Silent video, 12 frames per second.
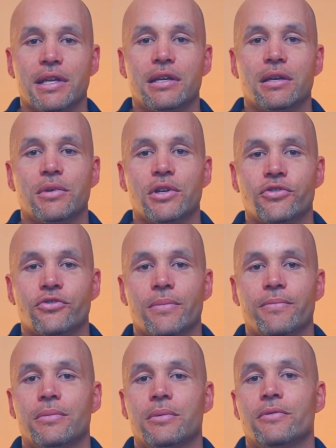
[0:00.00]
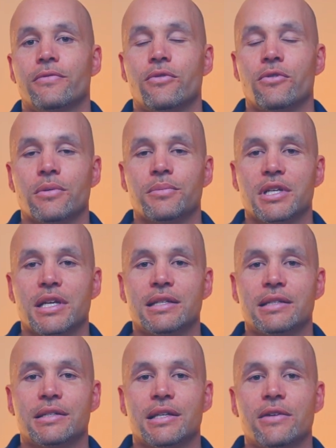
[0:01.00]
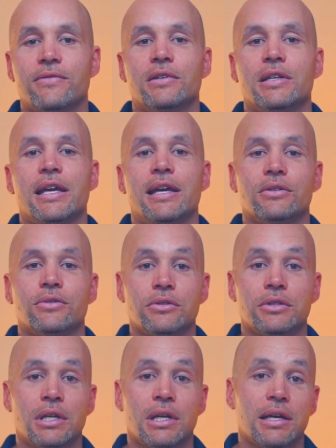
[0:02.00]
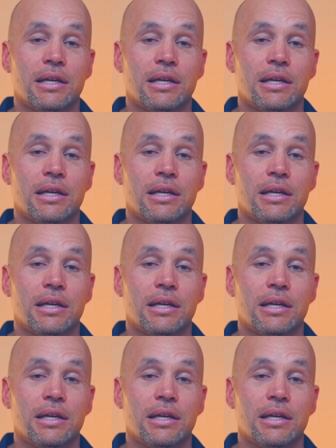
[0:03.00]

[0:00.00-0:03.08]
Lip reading: they can be stripped from their forms and safely handled